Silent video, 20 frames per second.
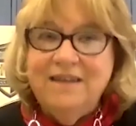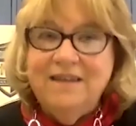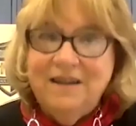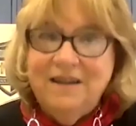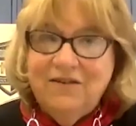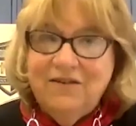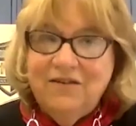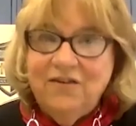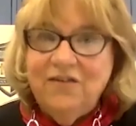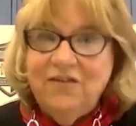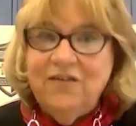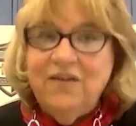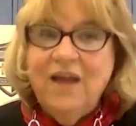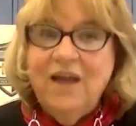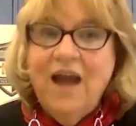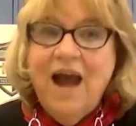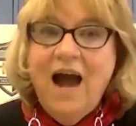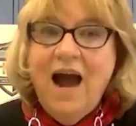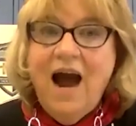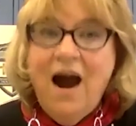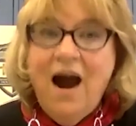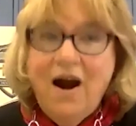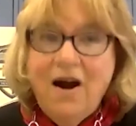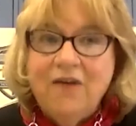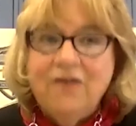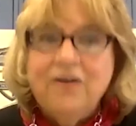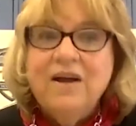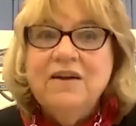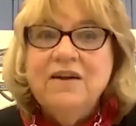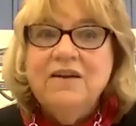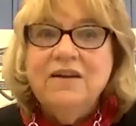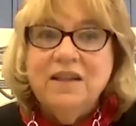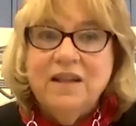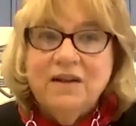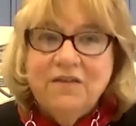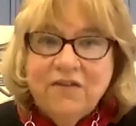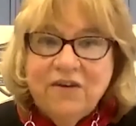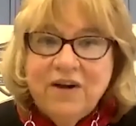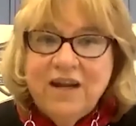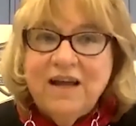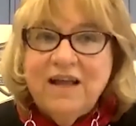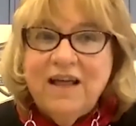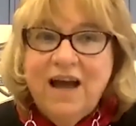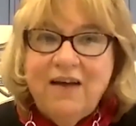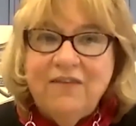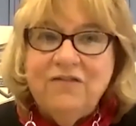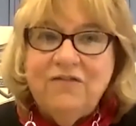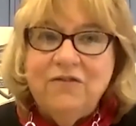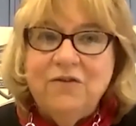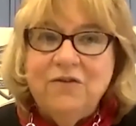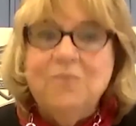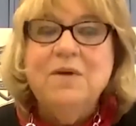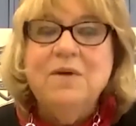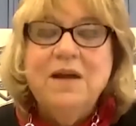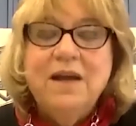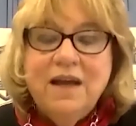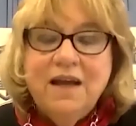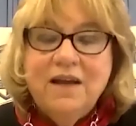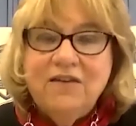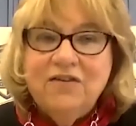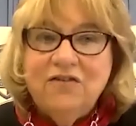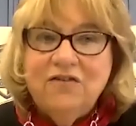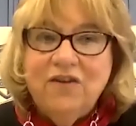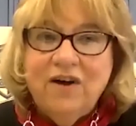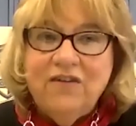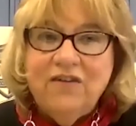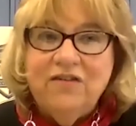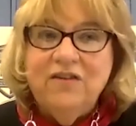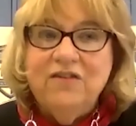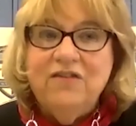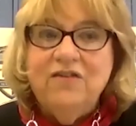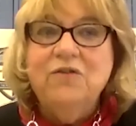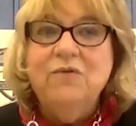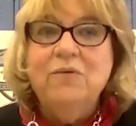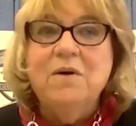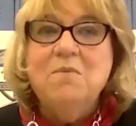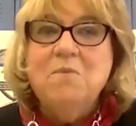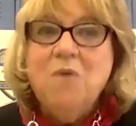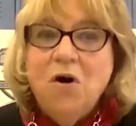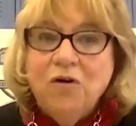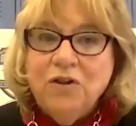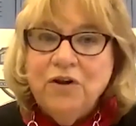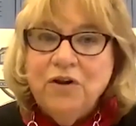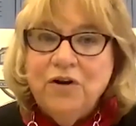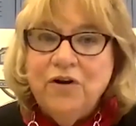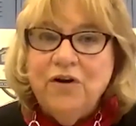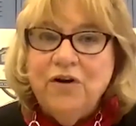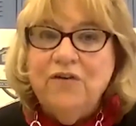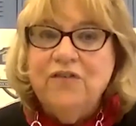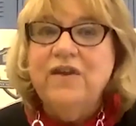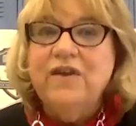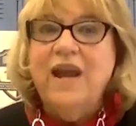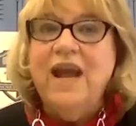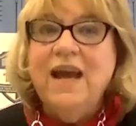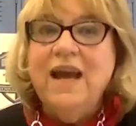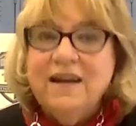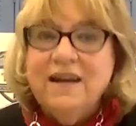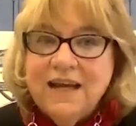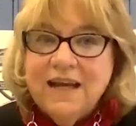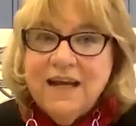teachers are delivering classroom instruction to remote learners and